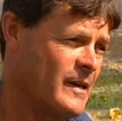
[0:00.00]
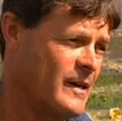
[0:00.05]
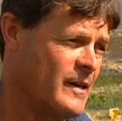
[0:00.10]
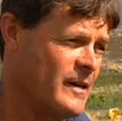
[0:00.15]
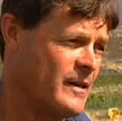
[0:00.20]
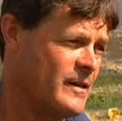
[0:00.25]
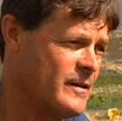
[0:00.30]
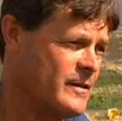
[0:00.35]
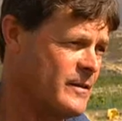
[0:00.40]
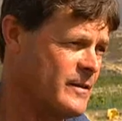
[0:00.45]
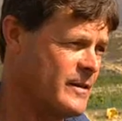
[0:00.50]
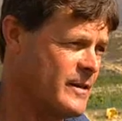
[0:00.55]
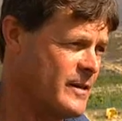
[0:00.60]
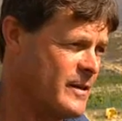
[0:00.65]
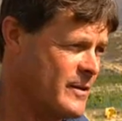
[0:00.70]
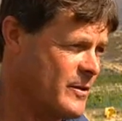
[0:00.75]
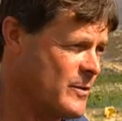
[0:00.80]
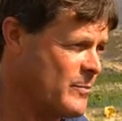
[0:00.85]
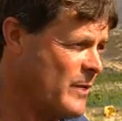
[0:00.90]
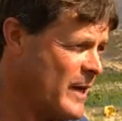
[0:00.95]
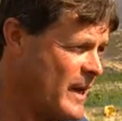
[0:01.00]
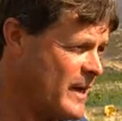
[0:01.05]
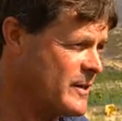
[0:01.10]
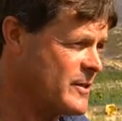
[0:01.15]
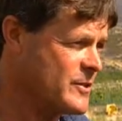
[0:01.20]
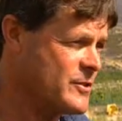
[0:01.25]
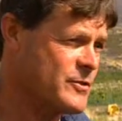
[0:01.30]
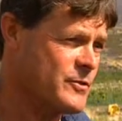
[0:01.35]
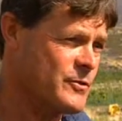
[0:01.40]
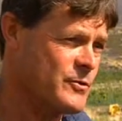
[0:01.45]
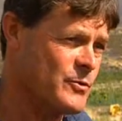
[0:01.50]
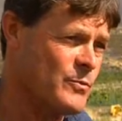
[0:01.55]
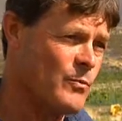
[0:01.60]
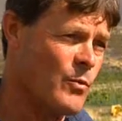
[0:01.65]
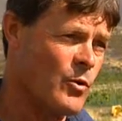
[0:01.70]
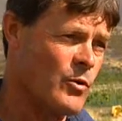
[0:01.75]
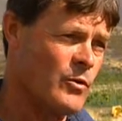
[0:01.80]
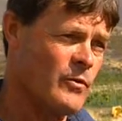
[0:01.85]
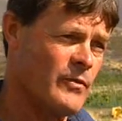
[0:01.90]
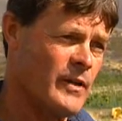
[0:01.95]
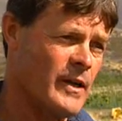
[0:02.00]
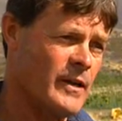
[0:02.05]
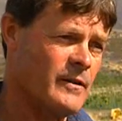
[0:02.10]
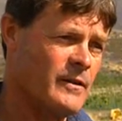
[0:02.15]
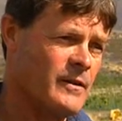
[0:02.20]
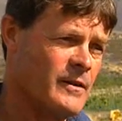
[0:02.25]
and the plan is to do more of that.